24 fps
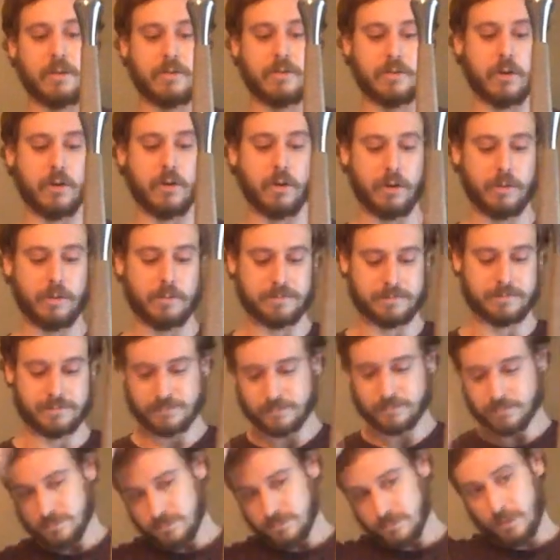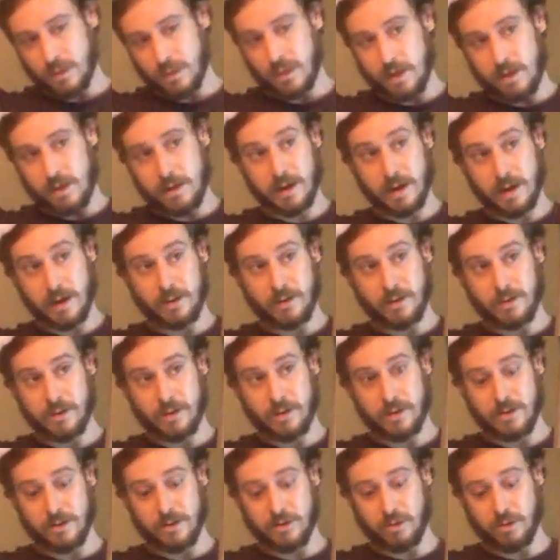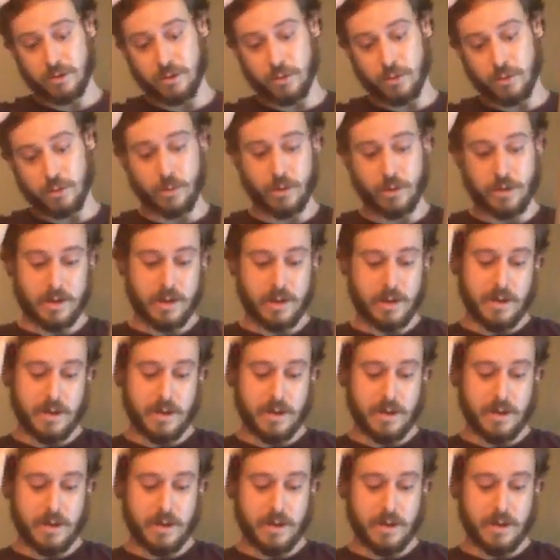as a whole. Now let's get into